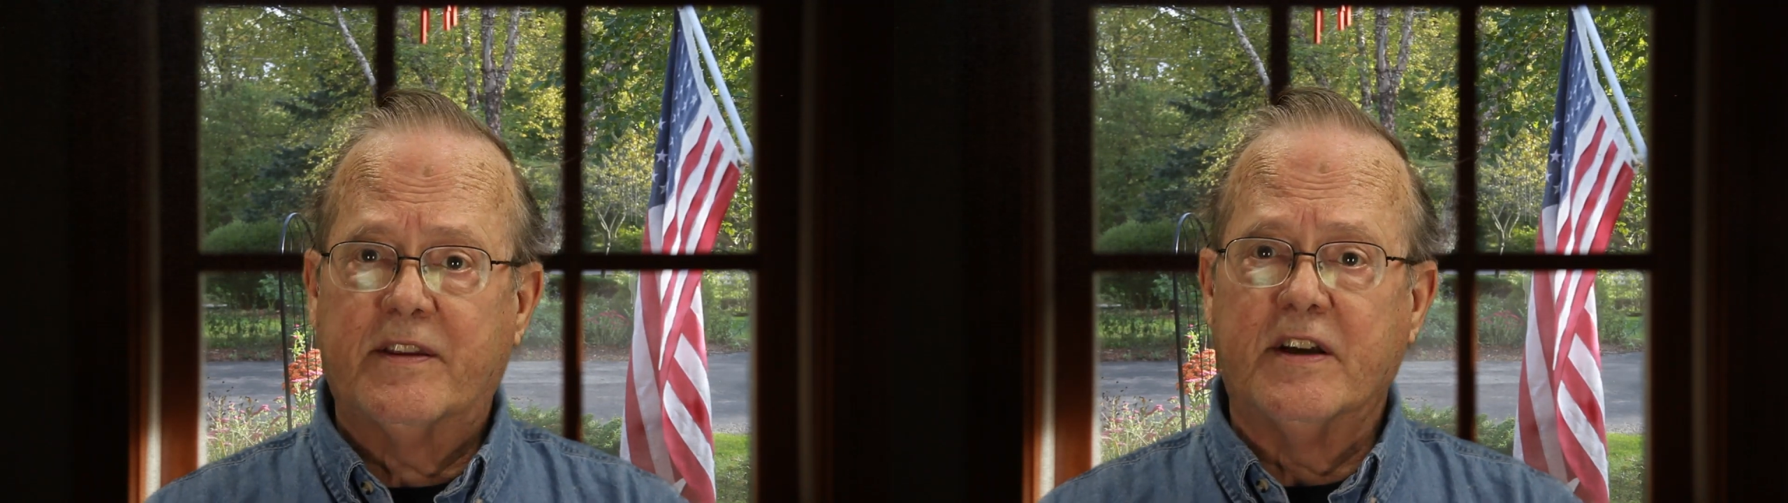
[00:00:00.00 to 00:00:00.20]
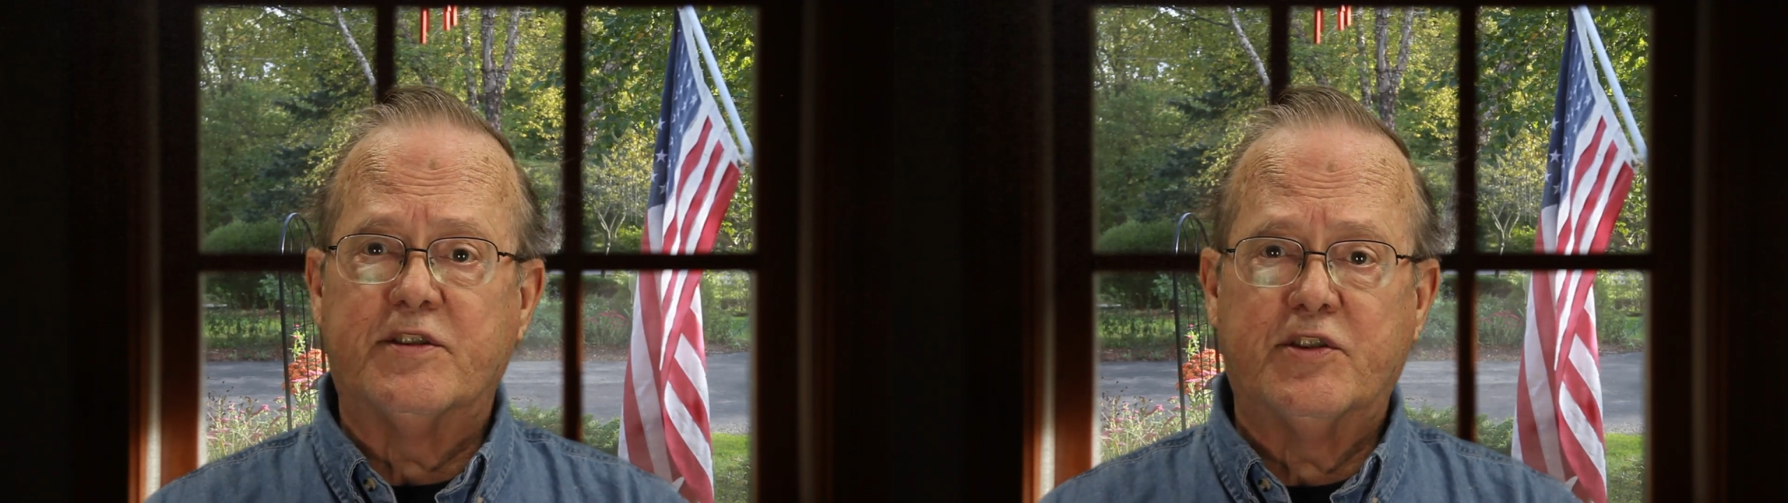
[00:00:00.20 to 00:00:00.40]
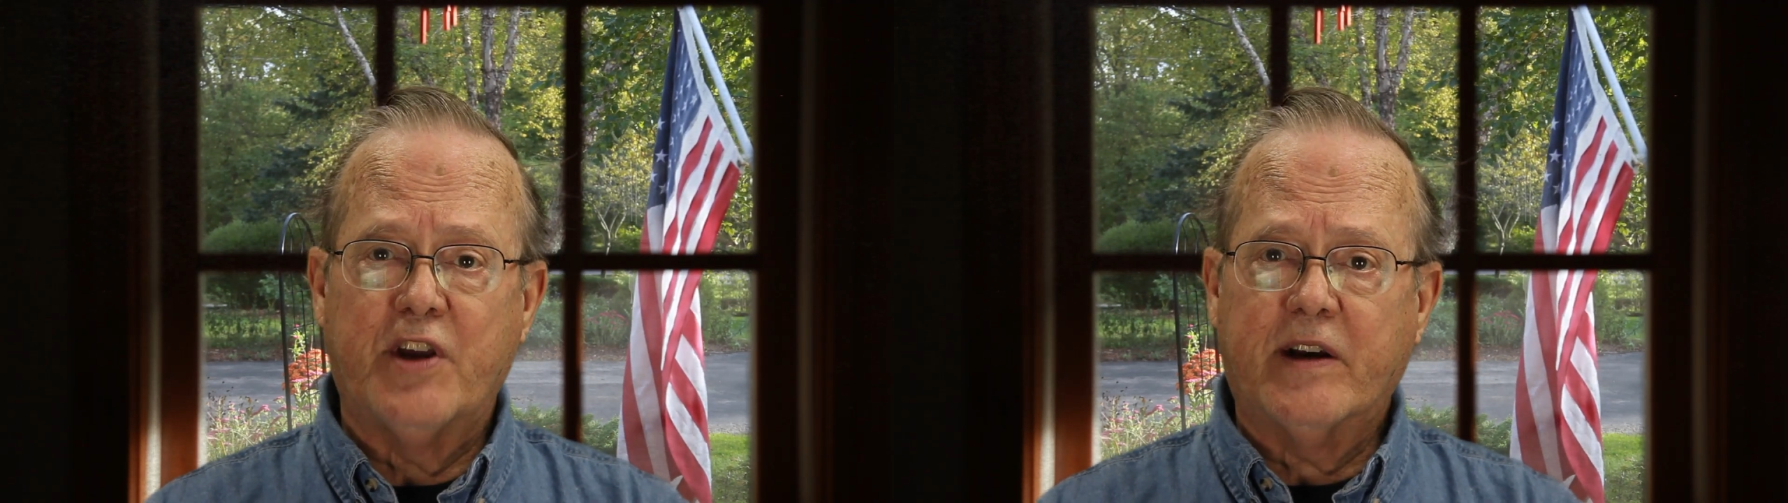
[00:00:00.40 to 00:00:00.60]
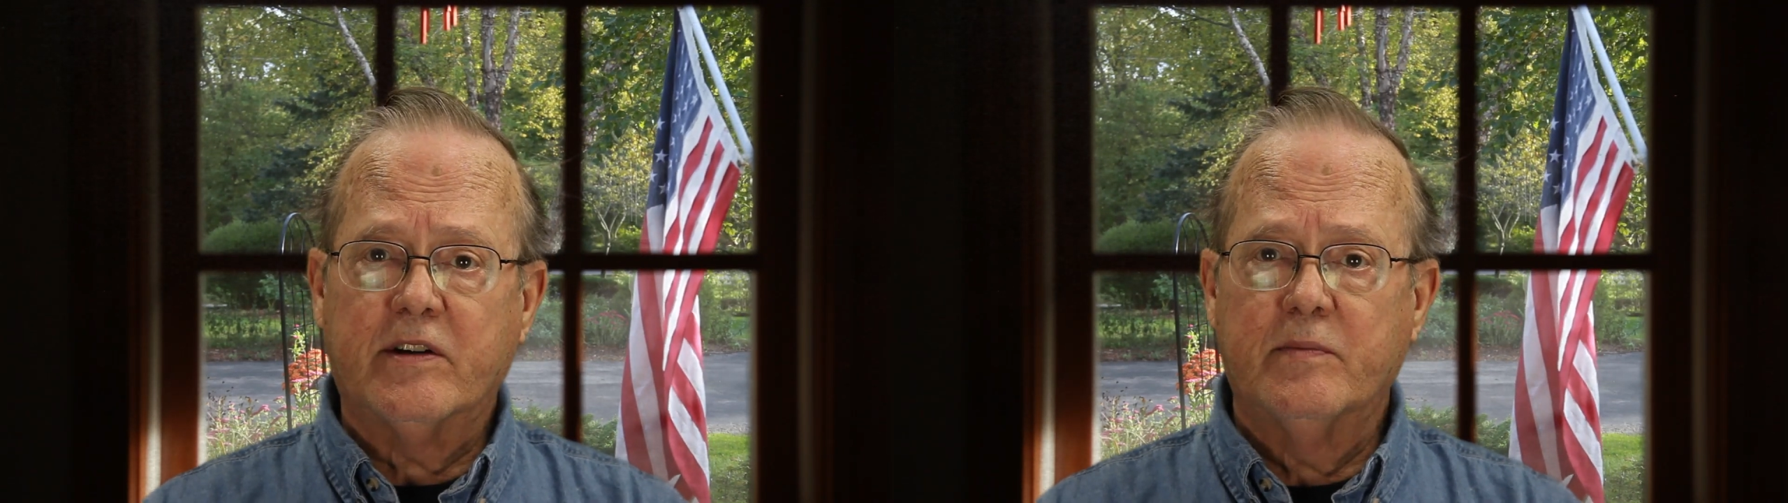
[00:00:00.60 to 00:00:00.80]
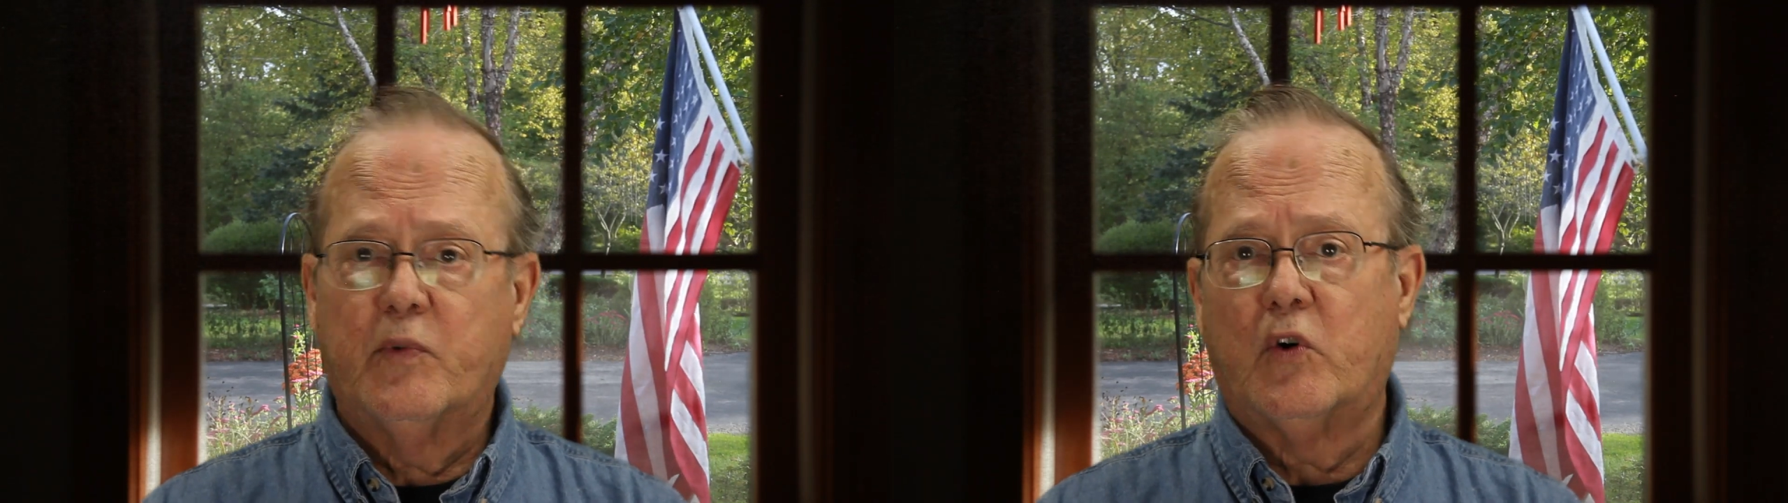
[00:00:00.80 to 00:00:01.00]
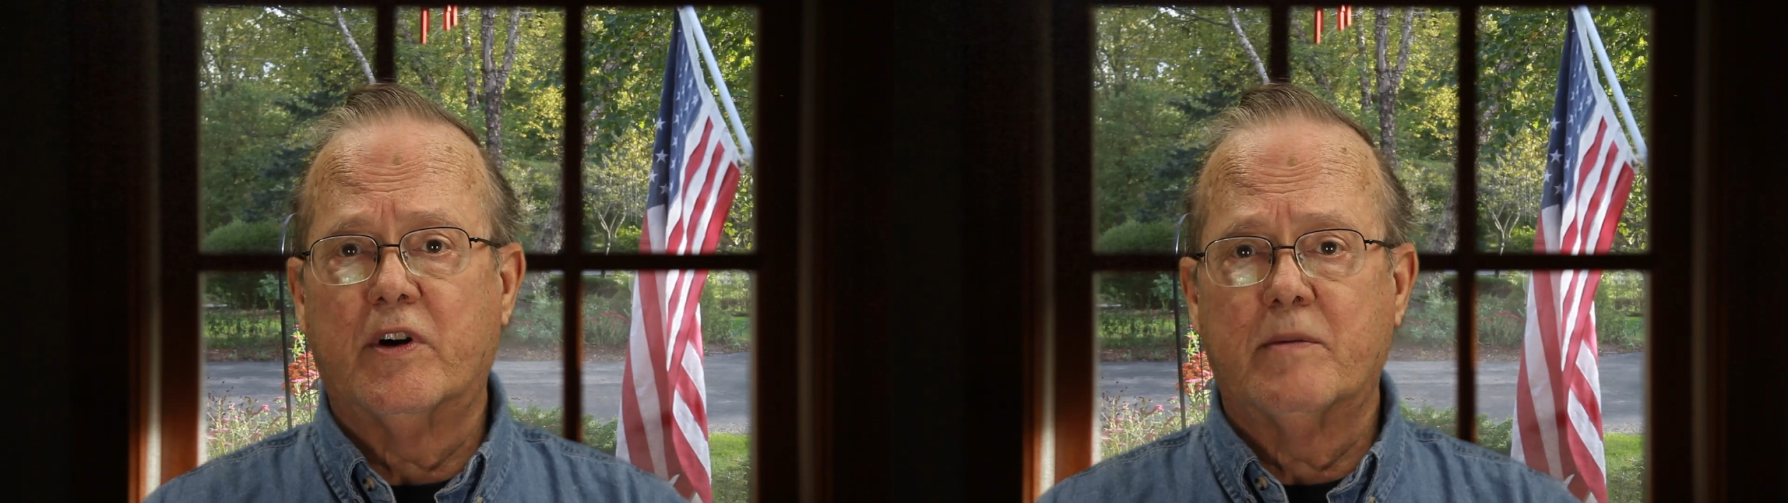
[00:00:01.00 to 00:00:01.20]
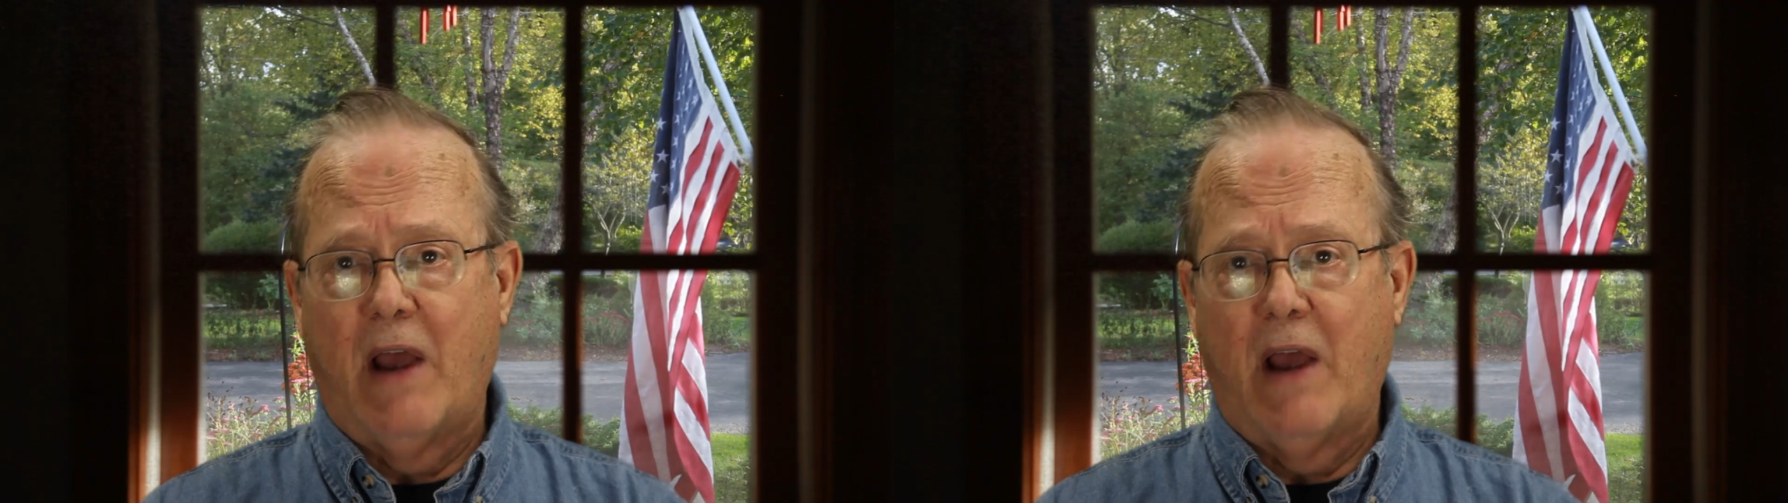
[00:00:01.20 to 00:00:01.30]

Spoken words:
the checkerboard